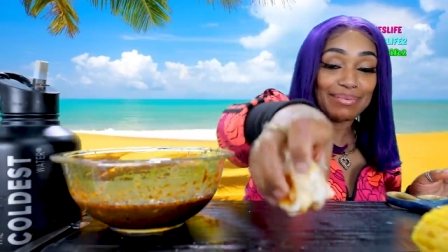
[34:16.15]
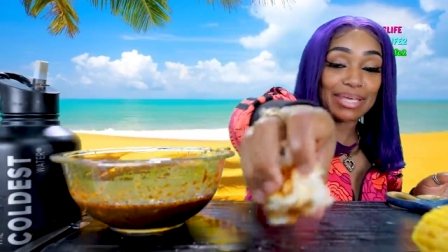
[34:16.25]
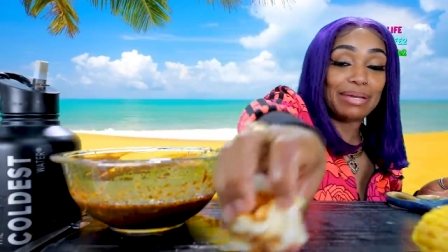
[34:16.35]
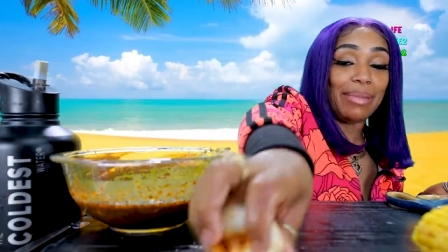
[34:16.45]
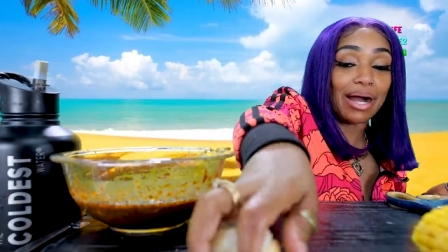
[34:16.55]
Let me
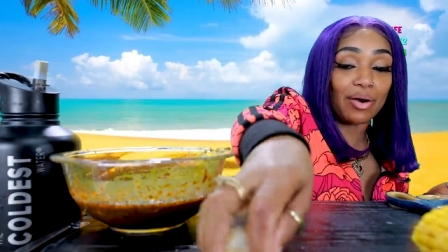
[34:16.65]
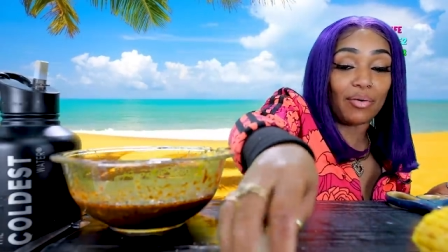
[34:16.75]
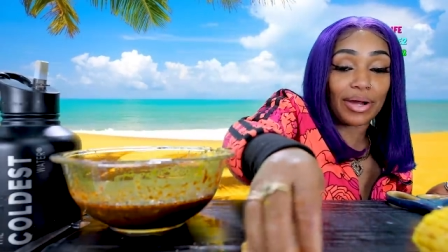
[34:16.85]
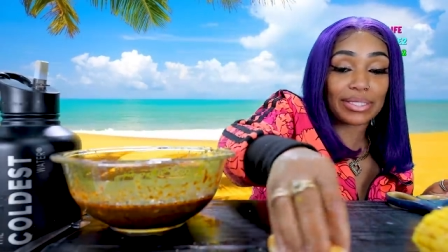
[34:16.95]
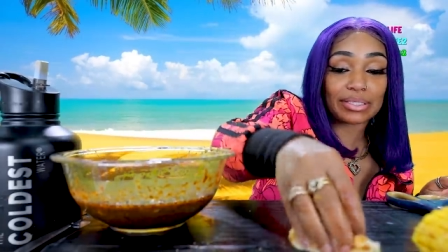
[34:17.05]
eat my
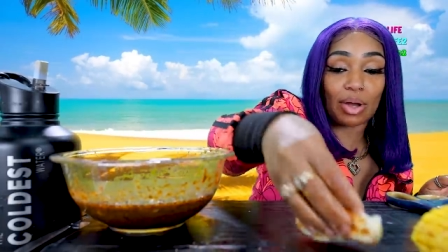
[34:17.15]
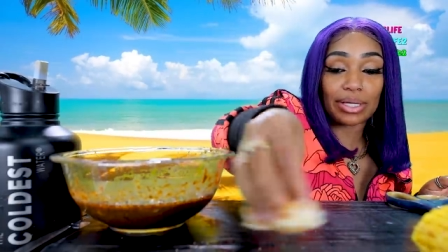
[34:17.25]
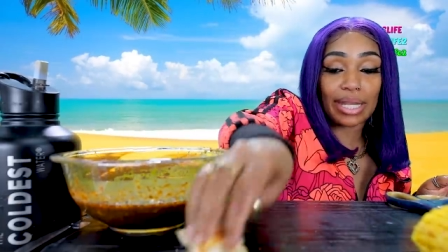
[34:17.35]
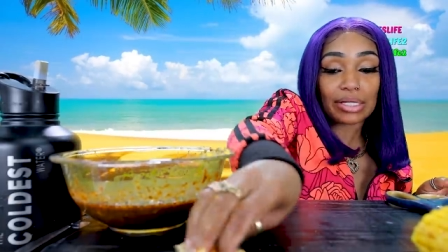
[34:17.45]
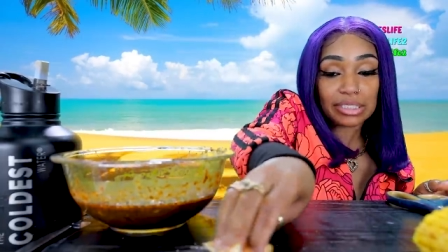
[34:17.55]
corn so I
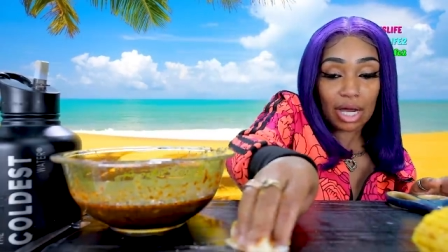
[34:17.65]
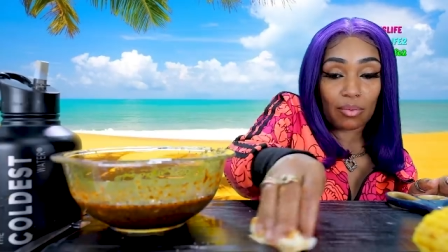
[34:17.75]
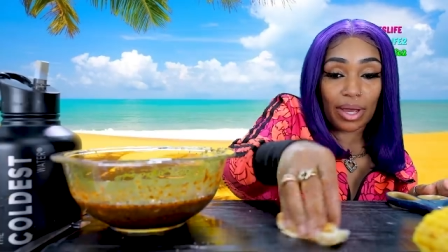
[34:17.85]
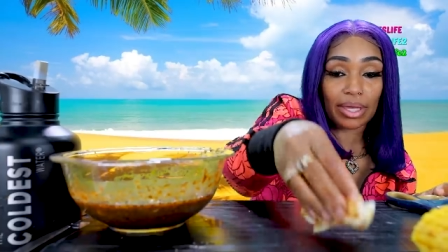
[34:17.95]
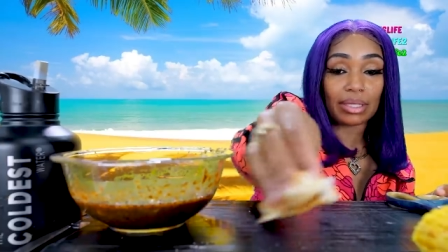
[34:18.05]
get out
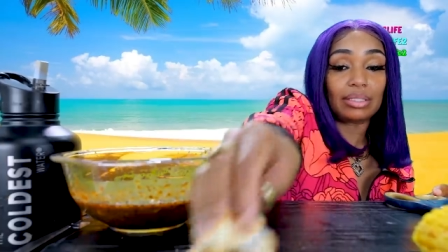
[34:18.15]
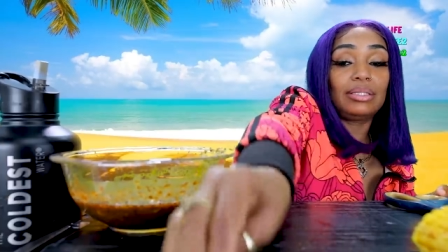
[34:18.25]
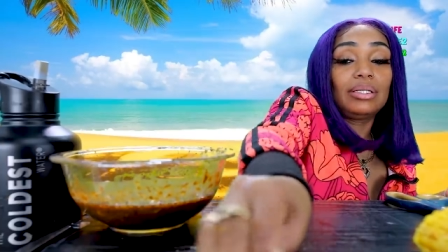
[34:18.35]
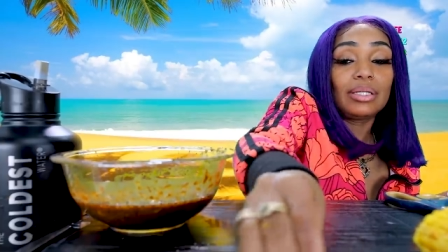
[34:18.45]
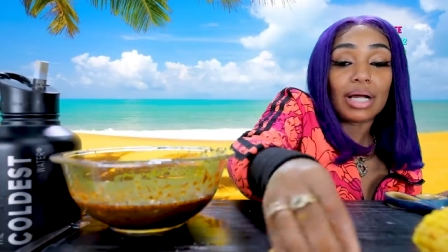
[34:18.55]
y'all way.
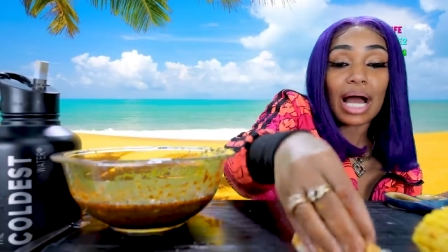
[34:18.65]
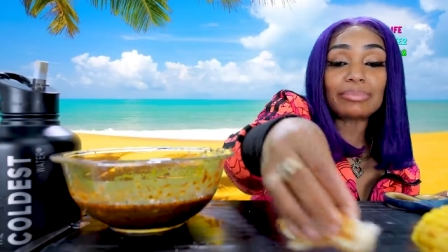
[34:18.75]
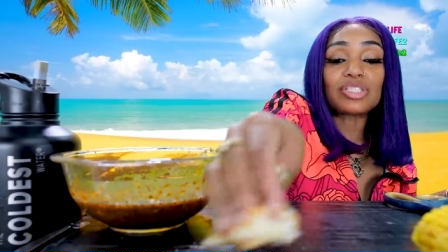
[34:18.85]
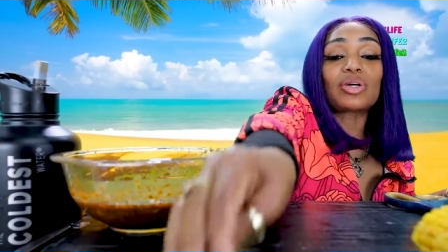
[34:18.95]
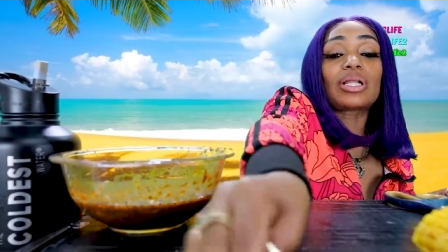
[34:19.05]
I'm
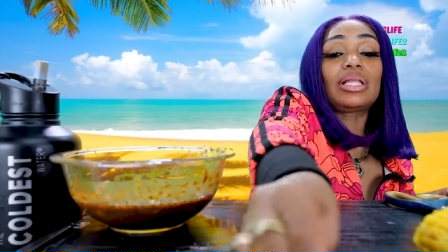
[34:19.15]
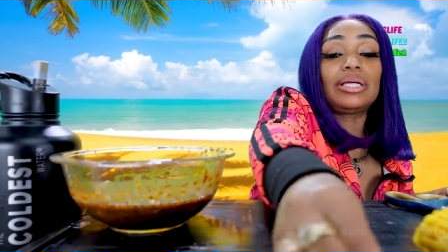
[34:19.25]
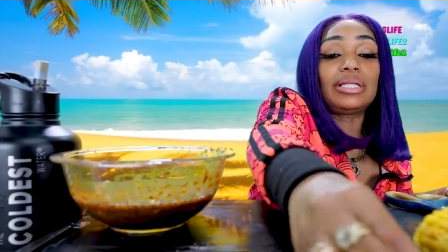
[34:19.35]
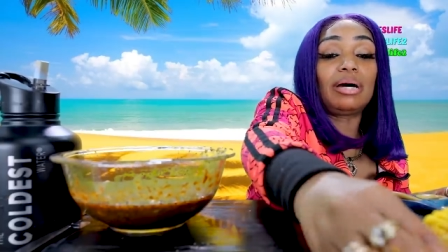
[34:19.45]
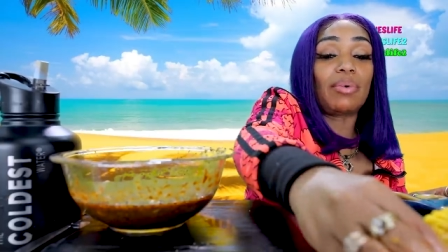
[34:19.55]
just trying to
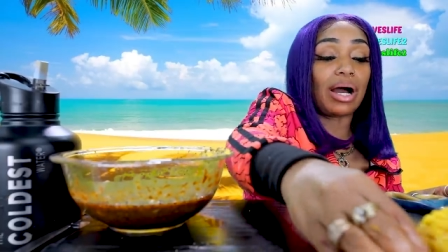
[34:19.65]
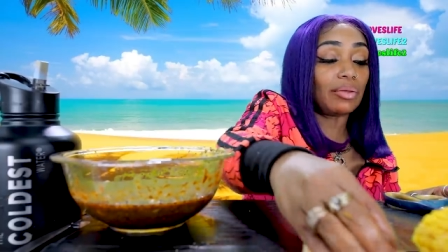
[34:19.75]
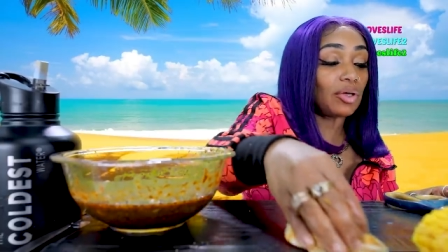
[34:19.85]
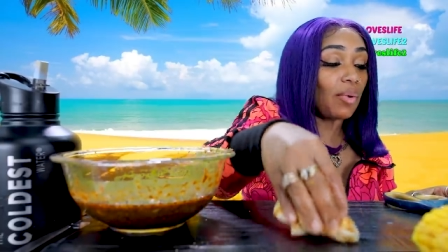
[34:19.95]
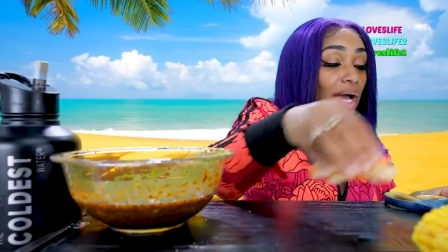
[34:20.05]
clean up. Well, I
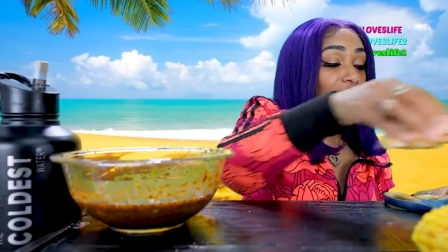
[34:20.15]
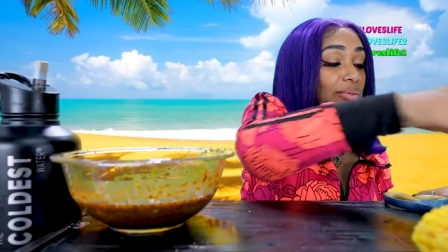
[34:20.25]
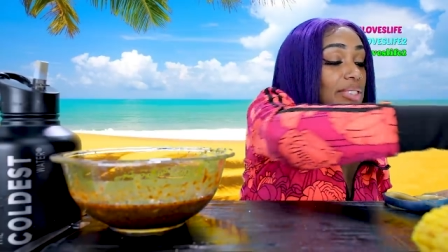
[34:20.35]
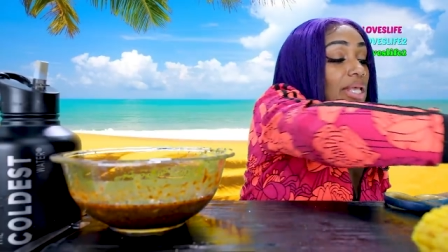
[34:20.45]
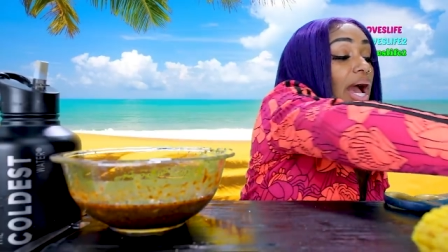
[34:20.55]
don't know why I do
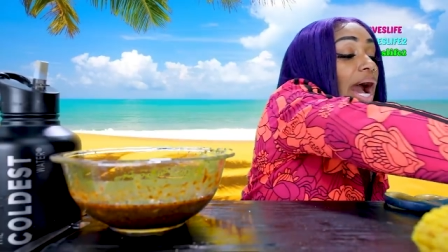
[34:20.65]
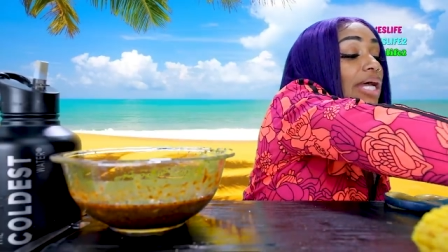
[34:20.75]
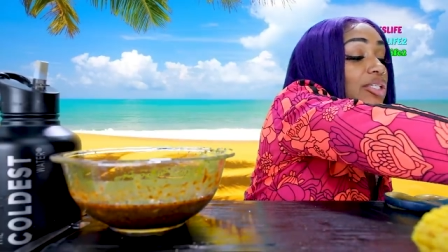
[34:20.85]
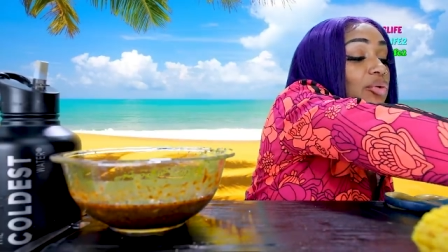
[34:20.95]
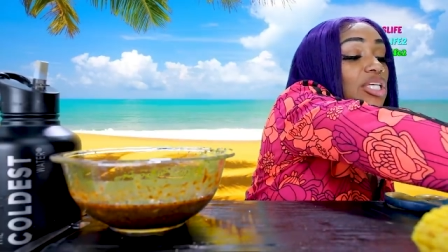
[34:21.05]
this.
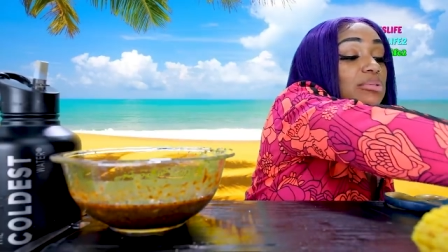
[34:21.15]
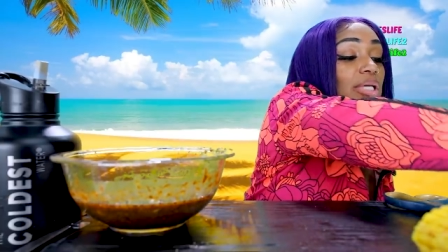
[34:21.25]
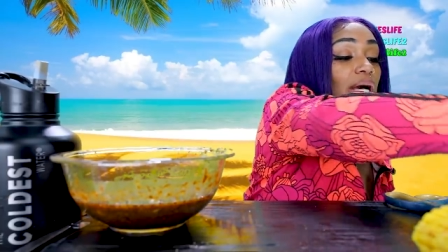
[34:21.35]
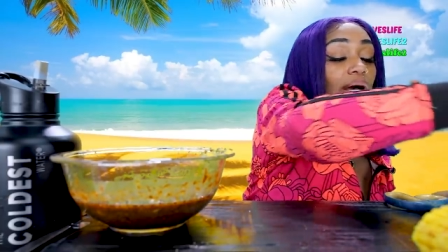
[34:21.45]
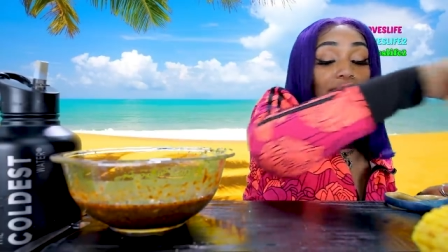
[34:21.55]
I do this
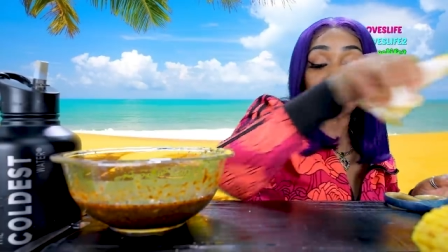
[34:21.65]
because